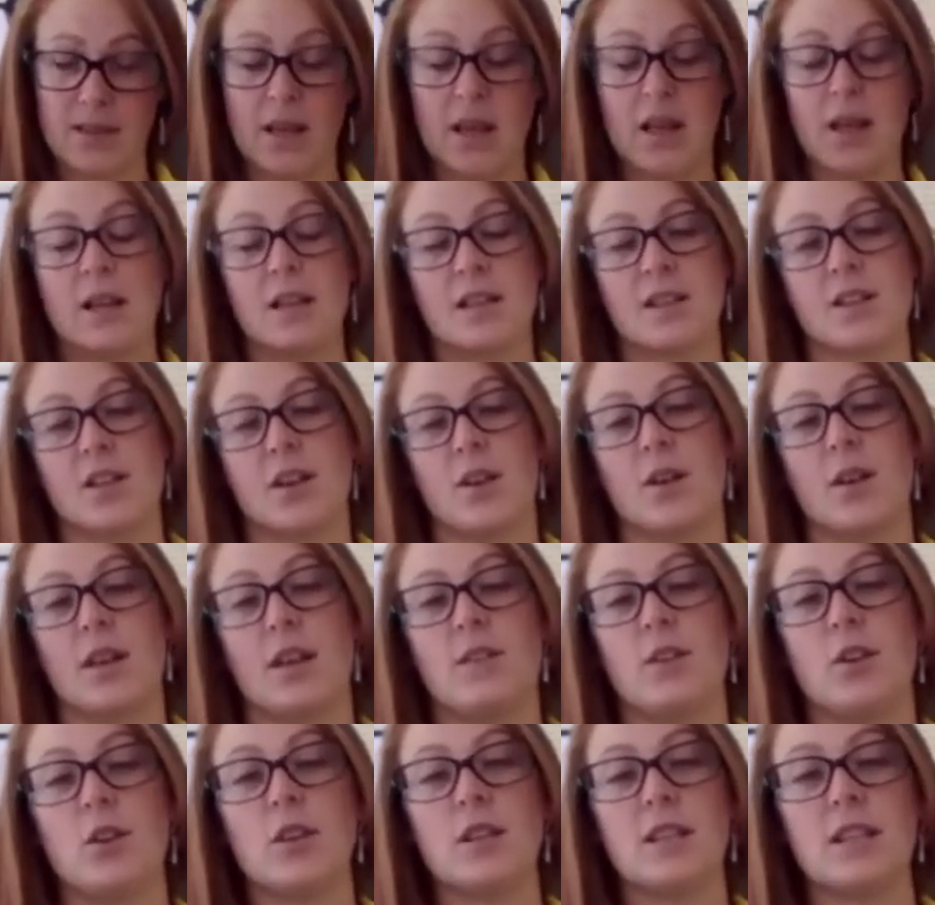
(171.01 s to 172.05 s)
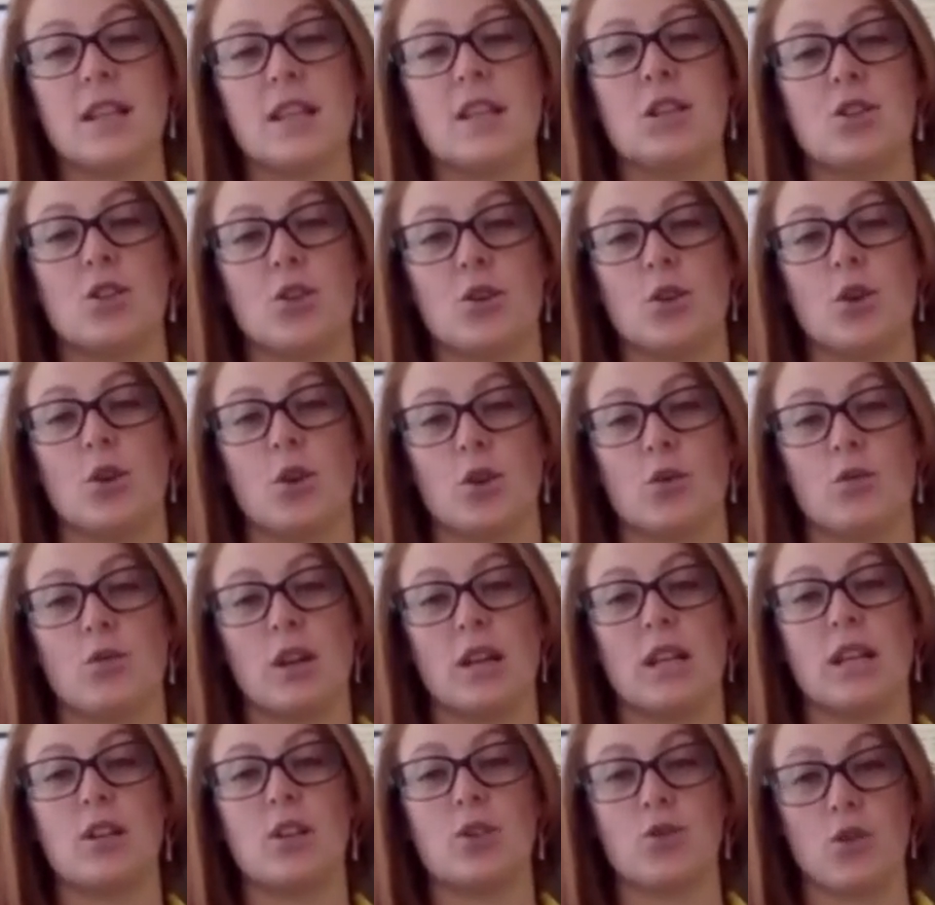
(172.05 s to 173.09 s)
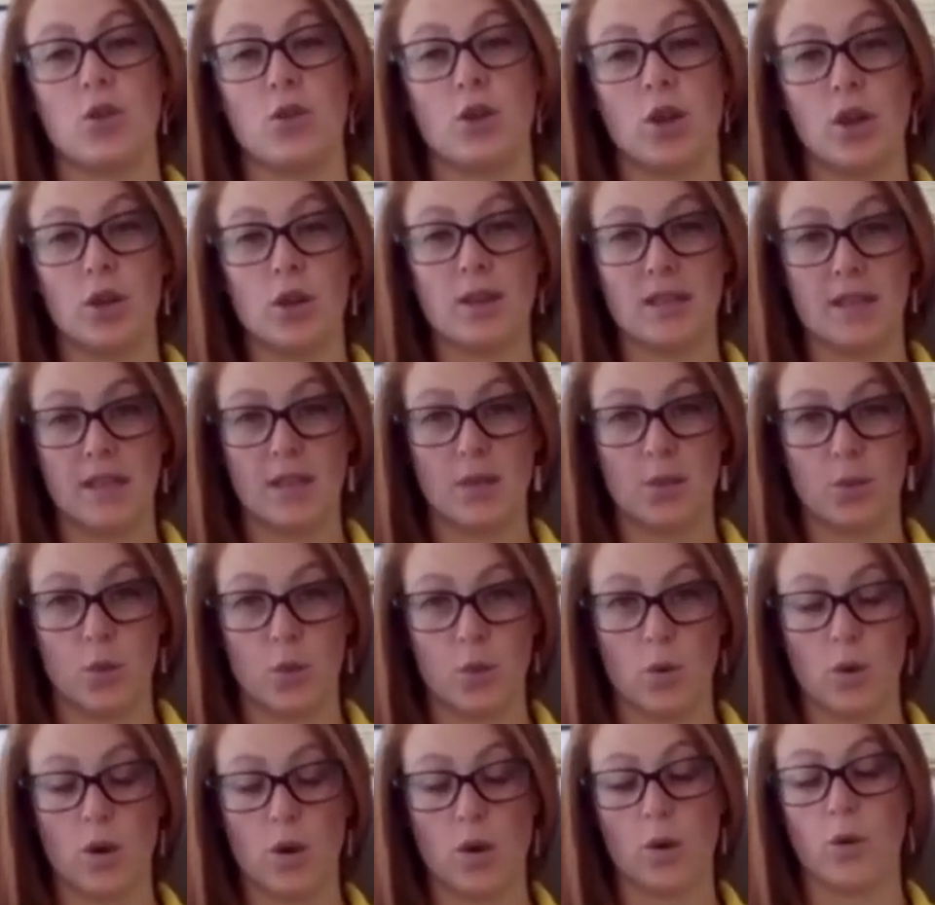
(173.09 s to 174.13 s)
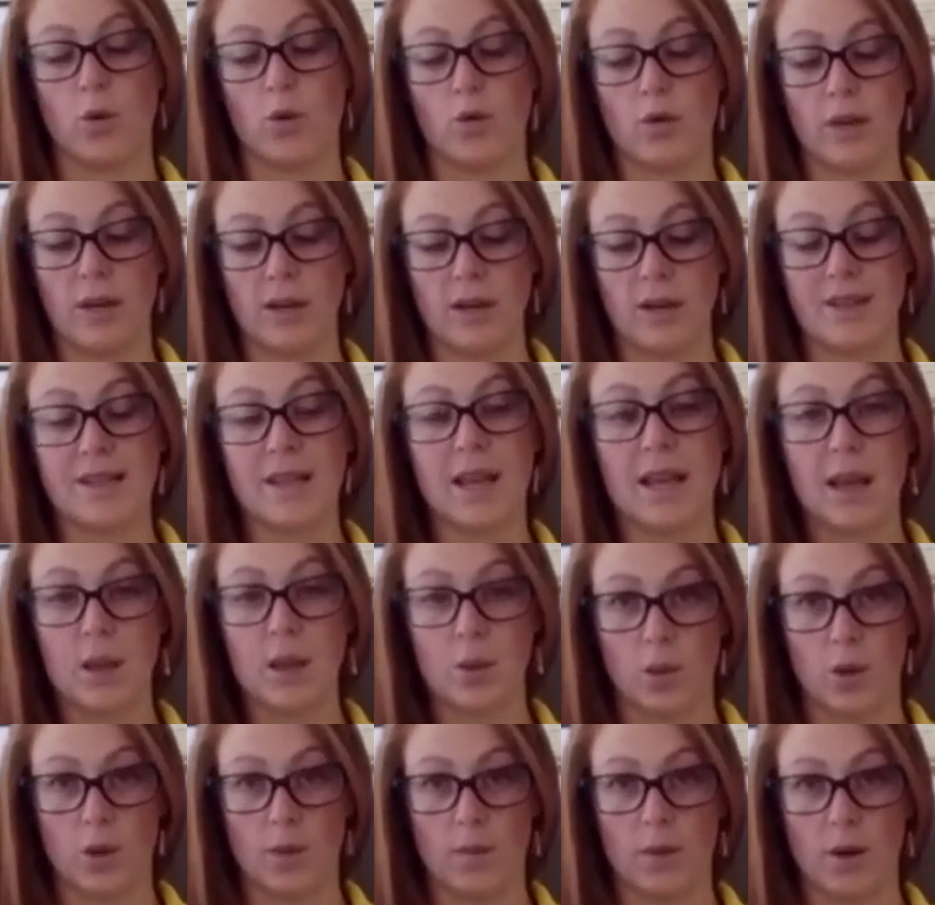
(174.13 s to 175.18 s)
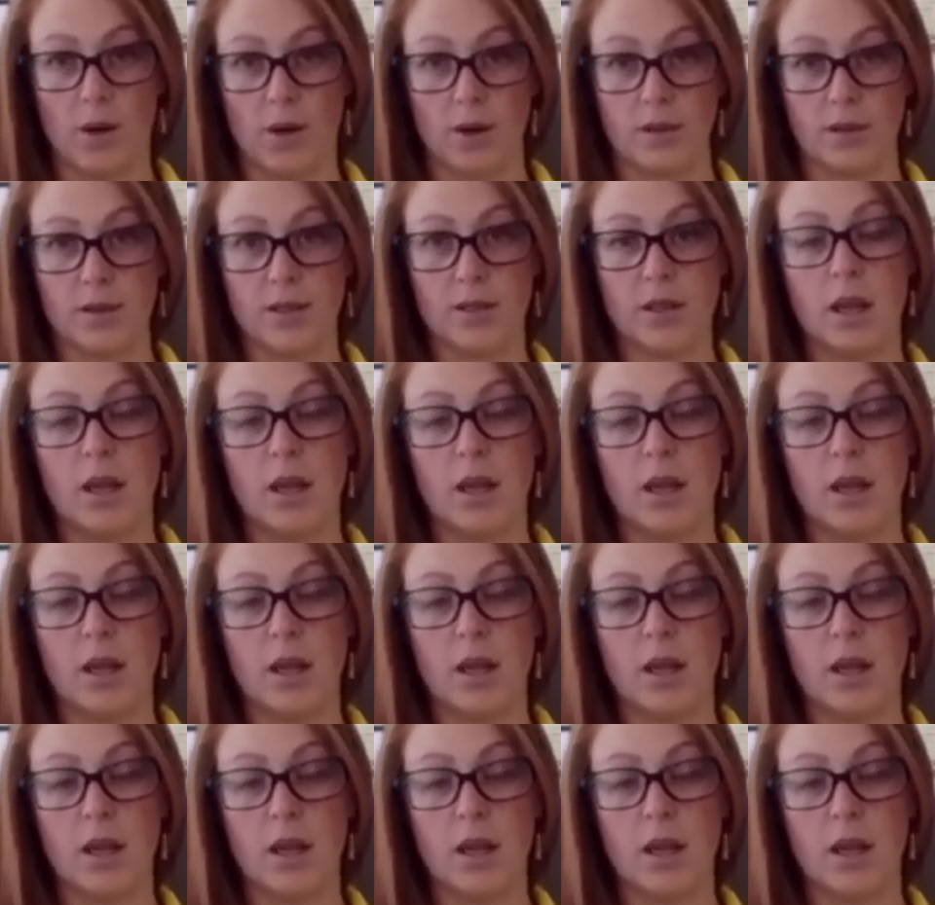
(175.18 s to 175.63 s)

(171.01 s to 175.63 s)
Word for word: So if you can teach your dog a really strong loose lead walk or a really nice heel command,